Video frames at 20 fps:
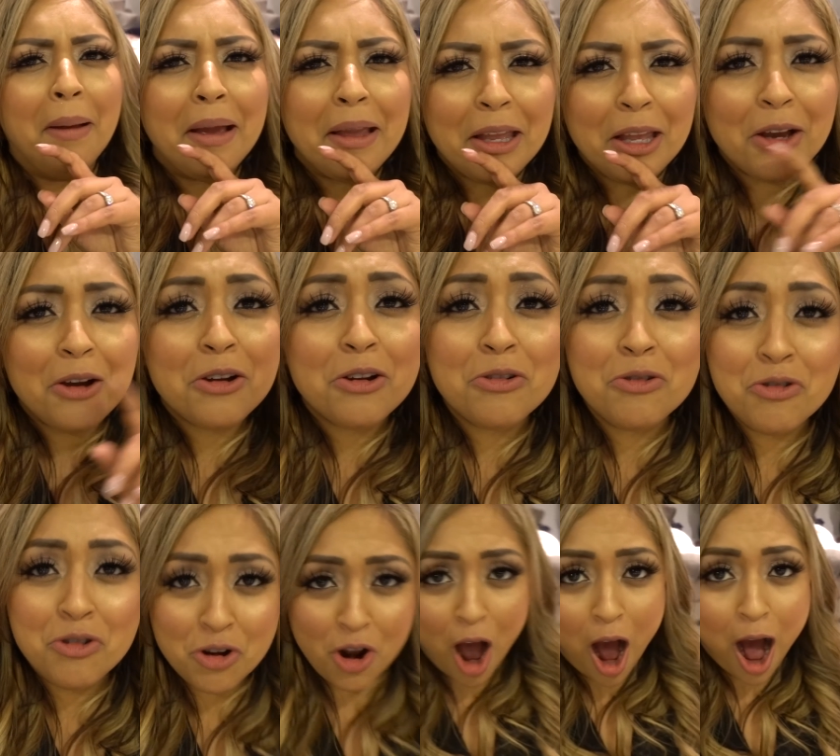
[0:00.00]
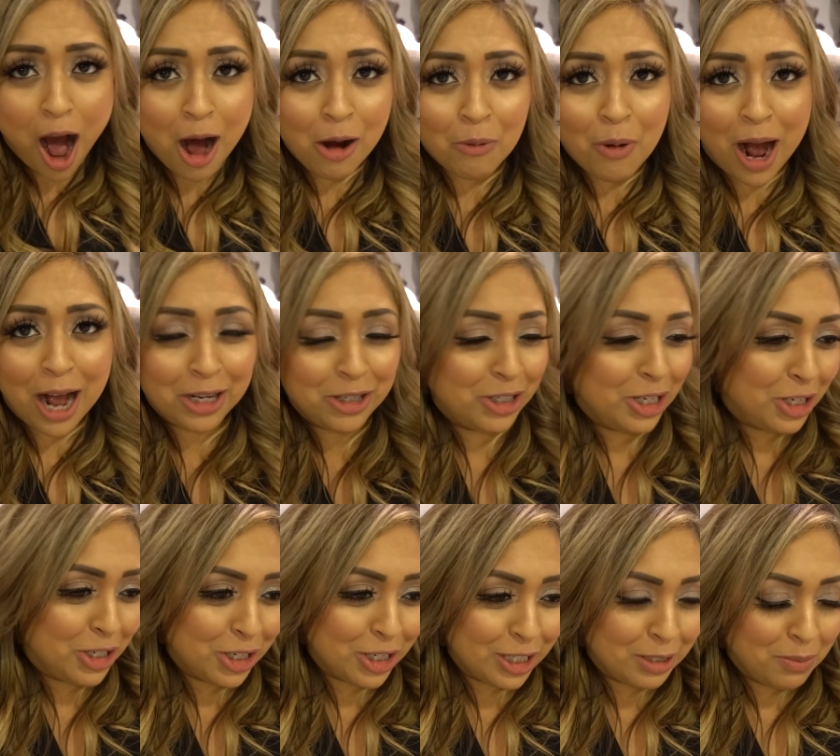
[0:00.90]
you. You do not wash
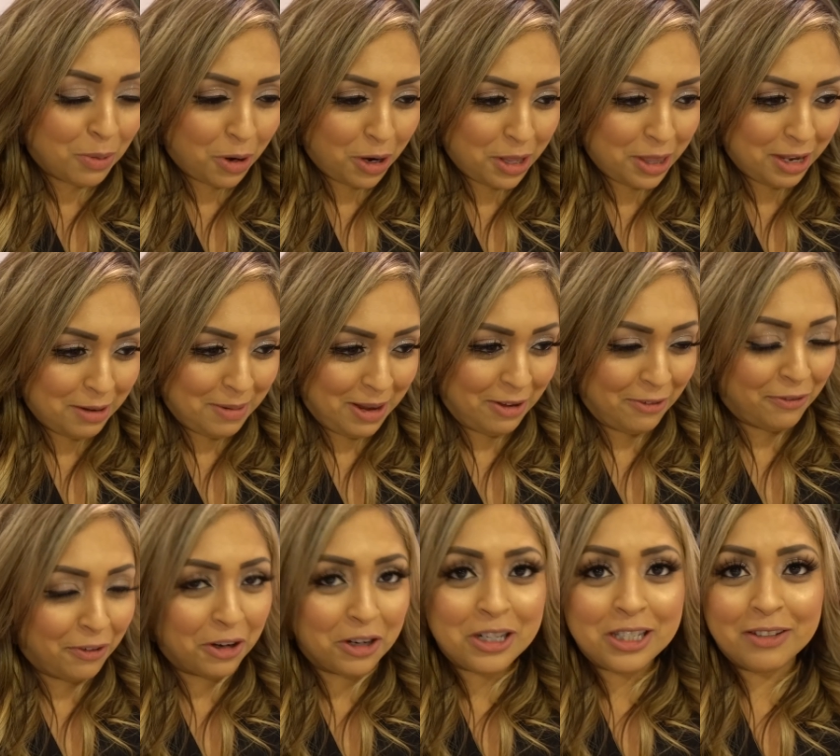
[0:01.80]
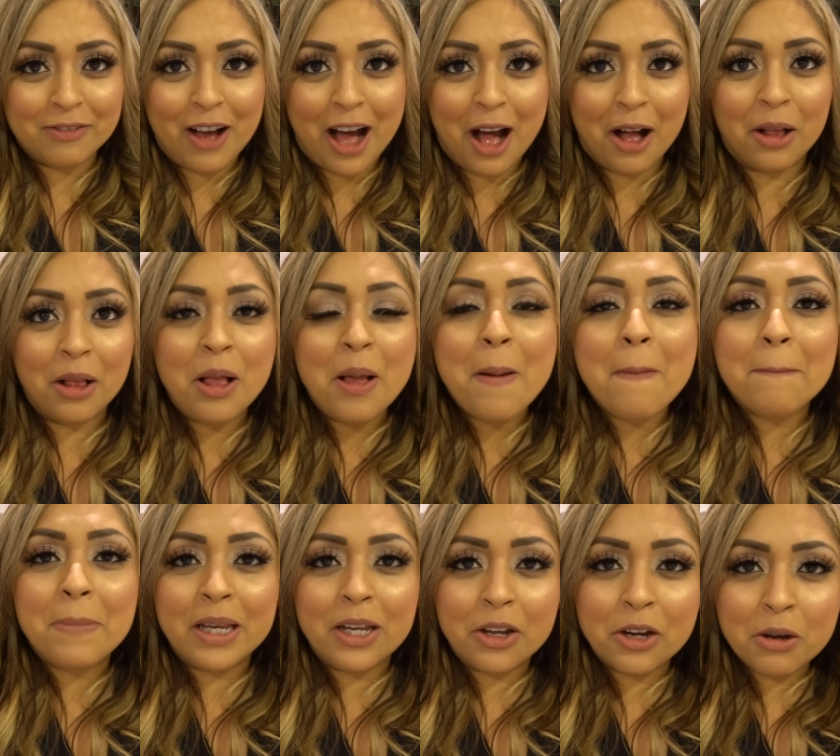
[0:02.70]
dishes more than me, first of all.
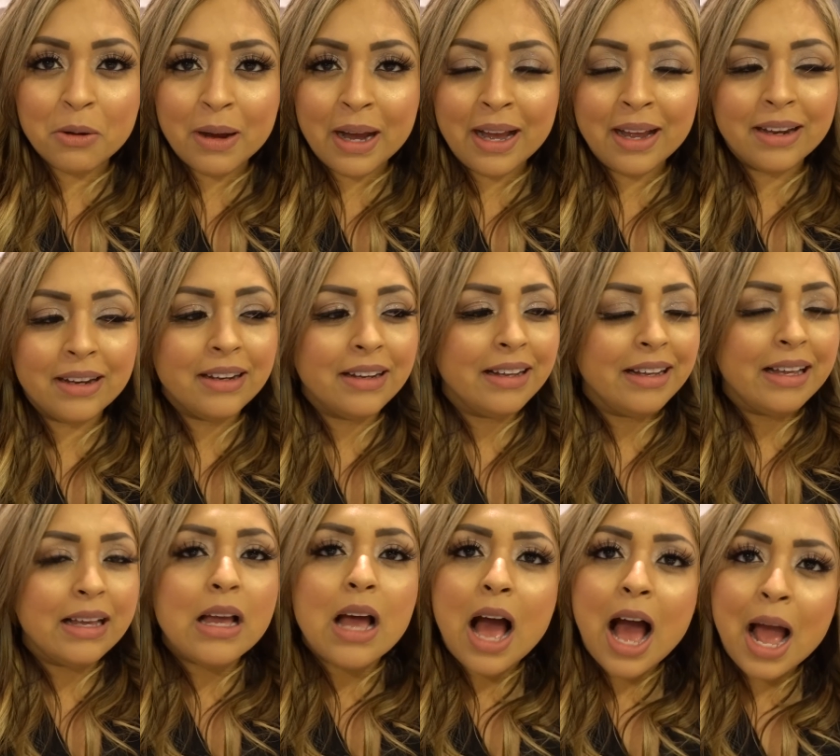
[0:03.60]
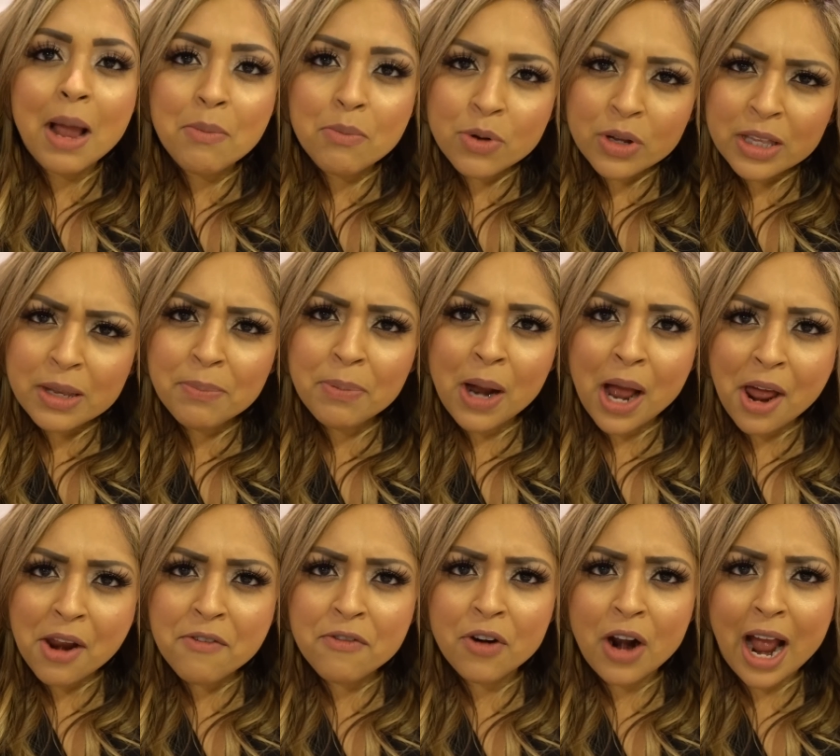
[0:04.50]
But you know what? I'm really
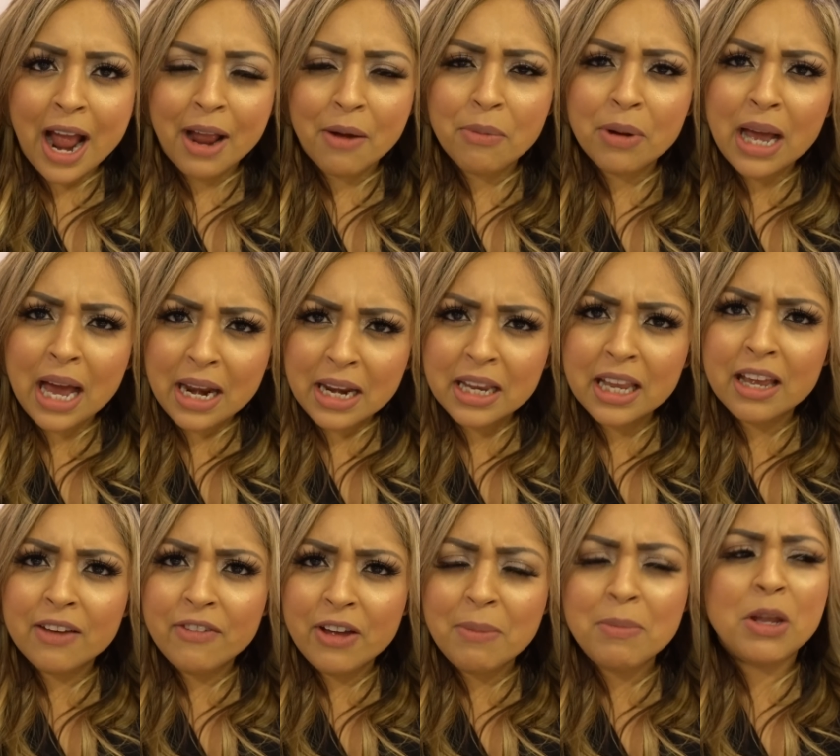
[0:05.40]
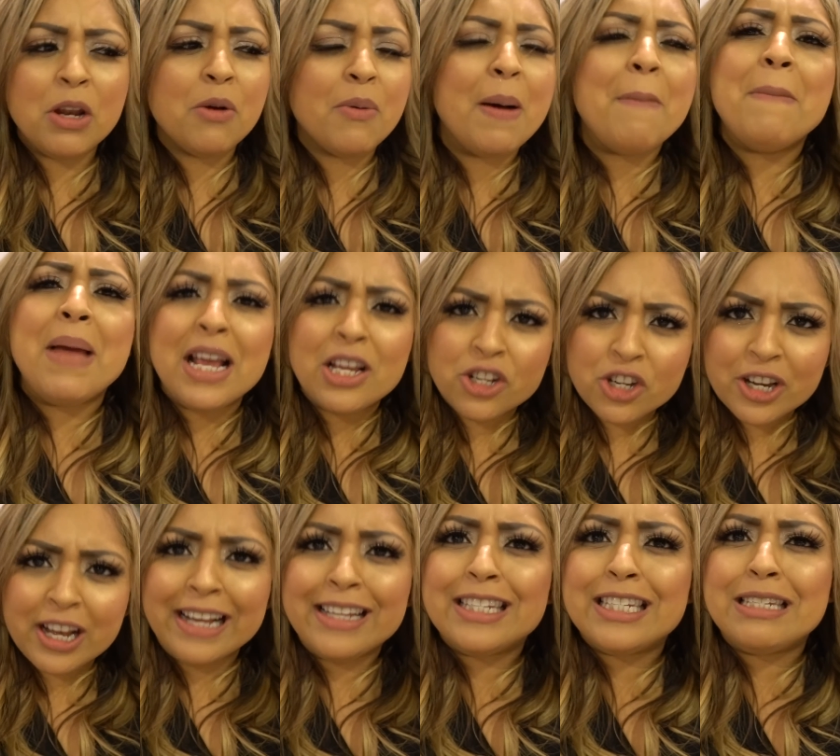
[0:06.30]
proud of Ryan. We gotta give him, you know what? Make sure
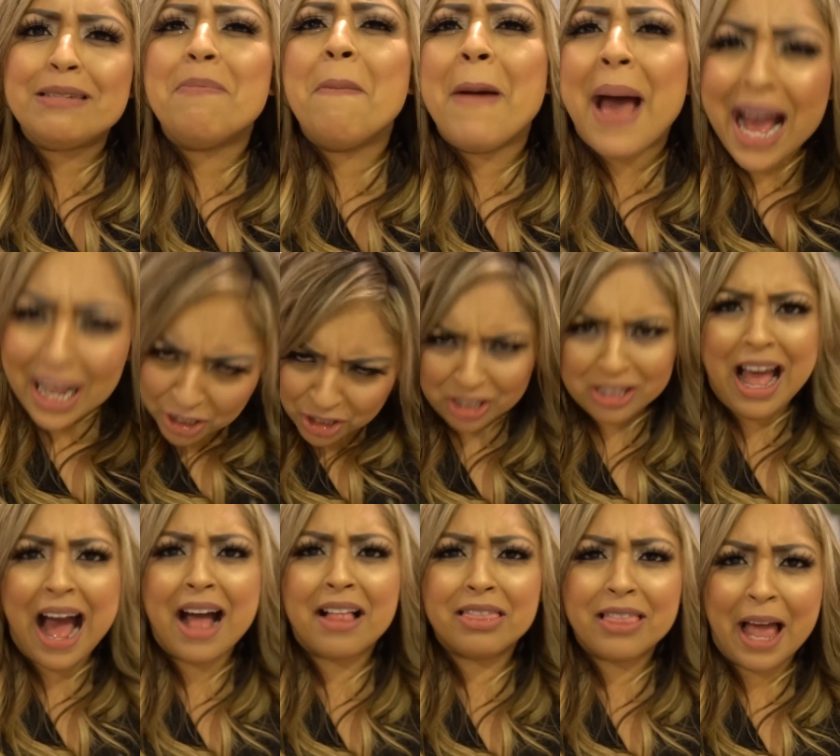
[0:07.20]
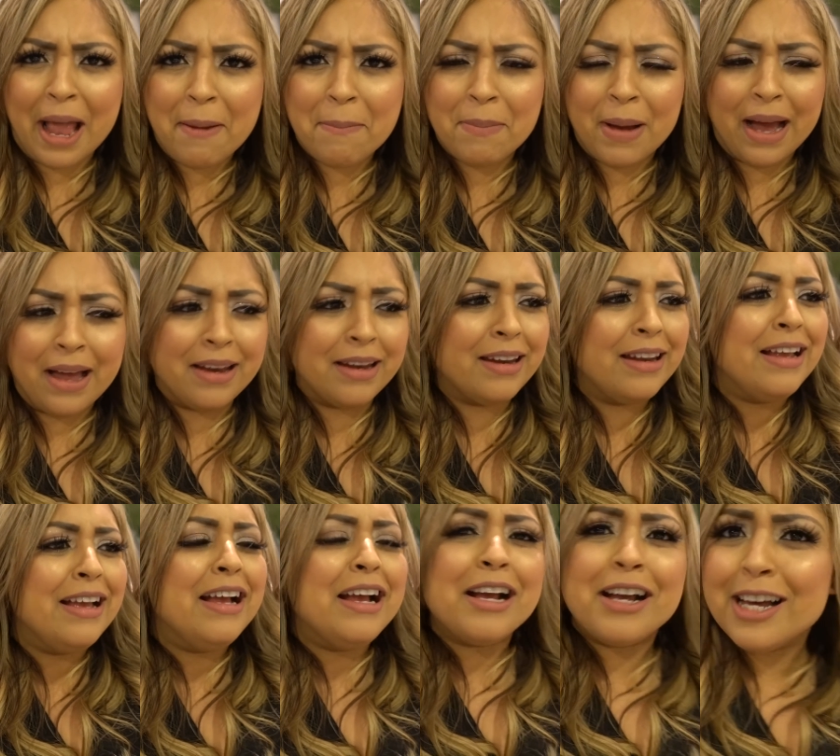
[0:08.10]
you guys smash that like button
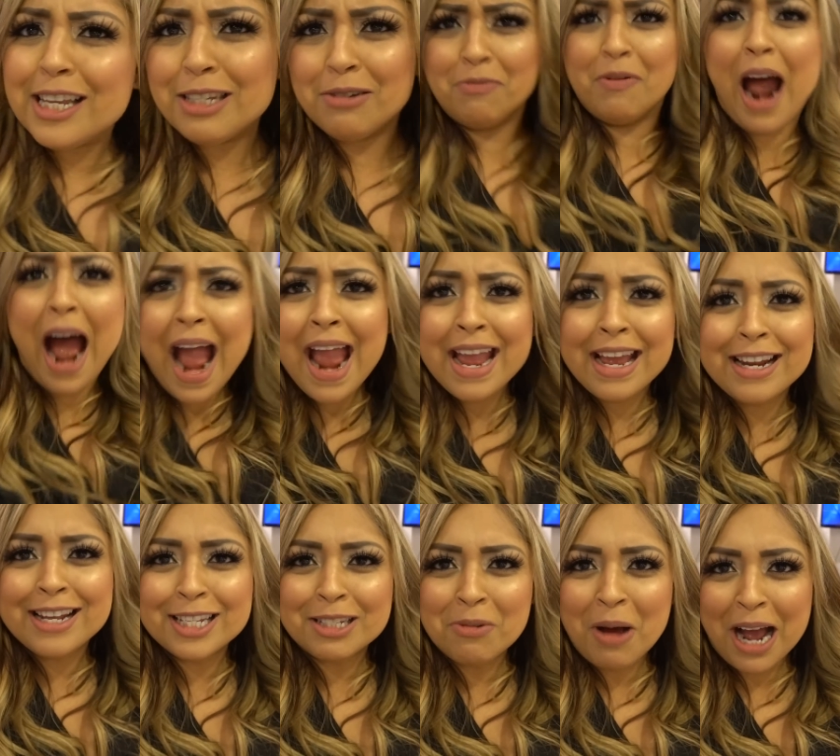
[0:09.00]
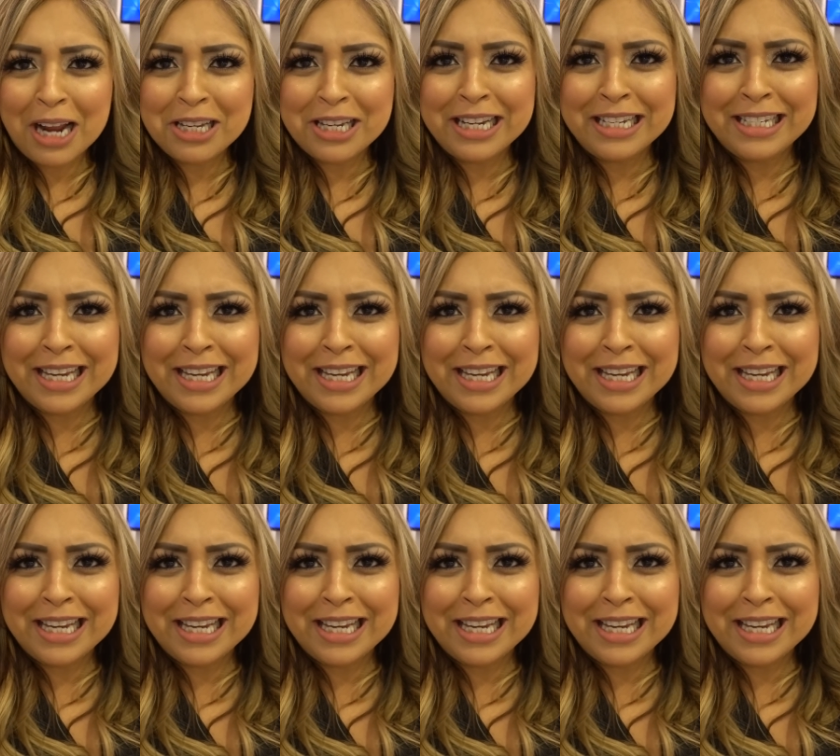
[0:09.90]
because Ryan is washing